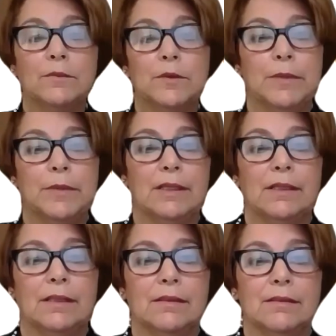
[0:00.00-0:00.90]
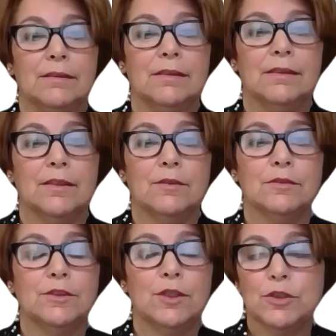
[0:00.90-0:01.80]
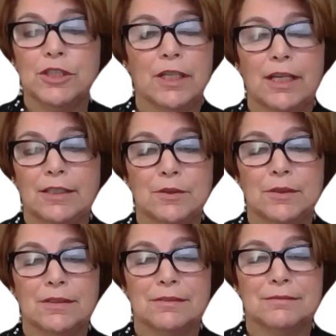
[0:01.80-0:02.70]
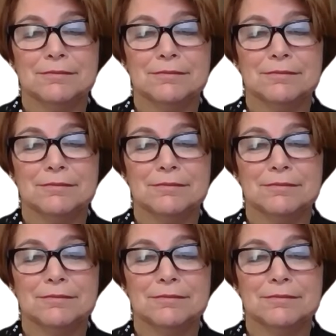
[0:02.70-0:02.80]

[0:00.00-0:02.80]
would be, you know, don't shut any doors.